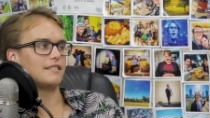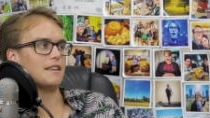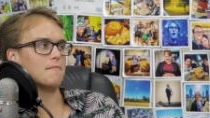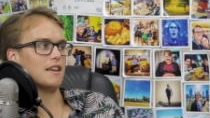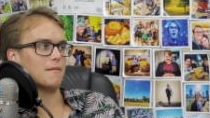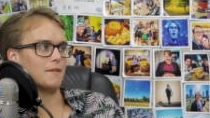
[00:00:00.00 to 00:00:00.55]
see
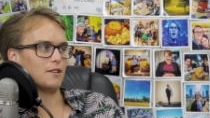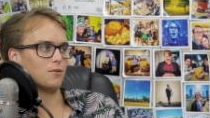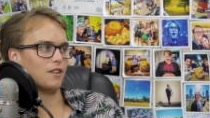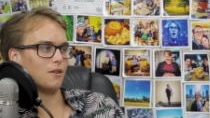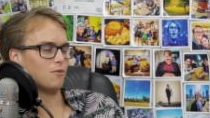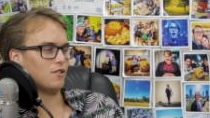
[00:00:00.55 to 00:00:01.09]
me and Mitch
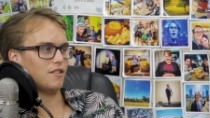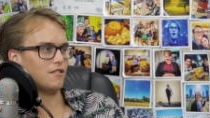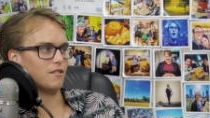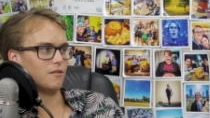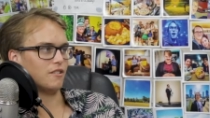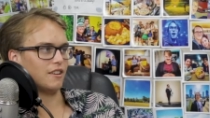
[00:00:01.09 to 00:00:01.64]
were like, "What are you
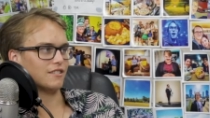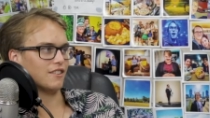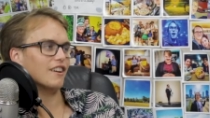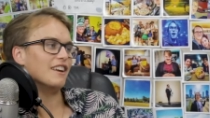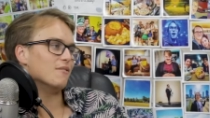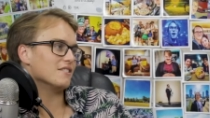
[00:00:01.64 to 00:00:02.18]
doing?"
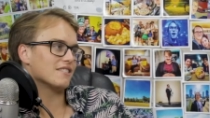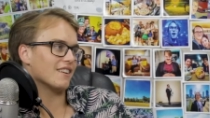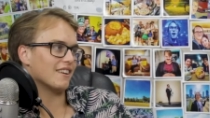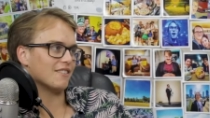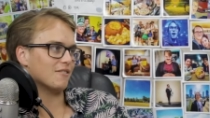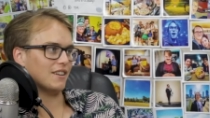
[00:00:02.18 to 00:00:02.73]
So he was
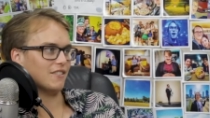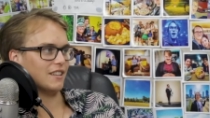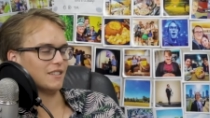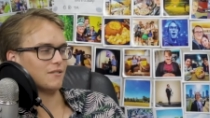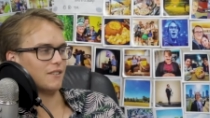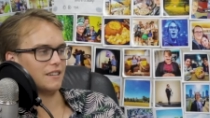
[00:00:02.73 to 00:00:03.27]
like, "Whatever,
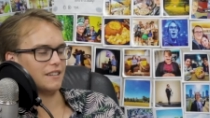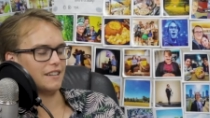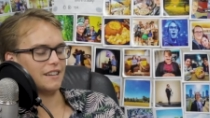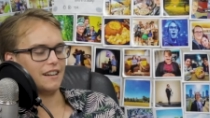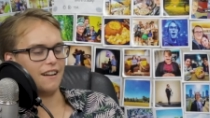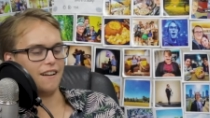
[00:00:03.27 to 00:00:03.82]
that's fine."
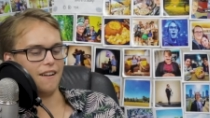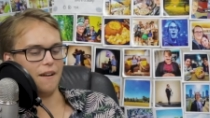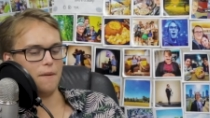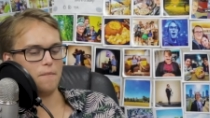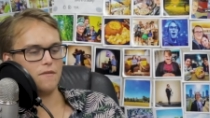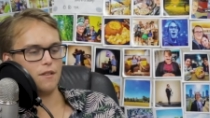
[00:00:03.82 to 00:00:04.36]

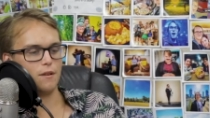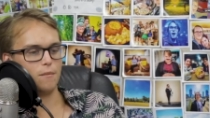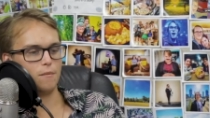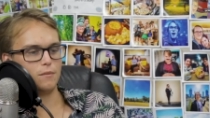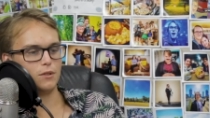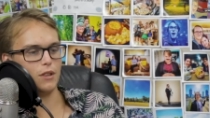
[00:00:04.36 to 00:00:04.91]

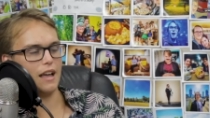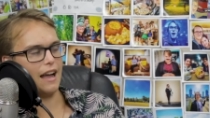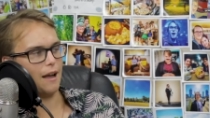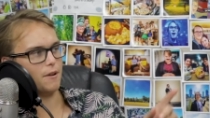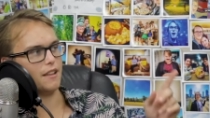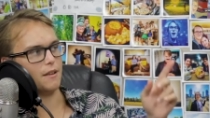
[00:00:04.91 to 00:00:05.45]
So that
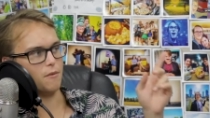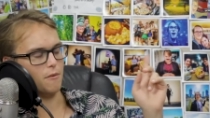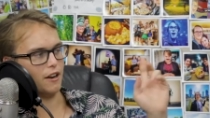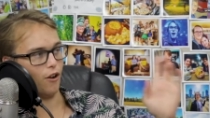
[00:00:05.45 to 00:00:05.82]
happened, and then we went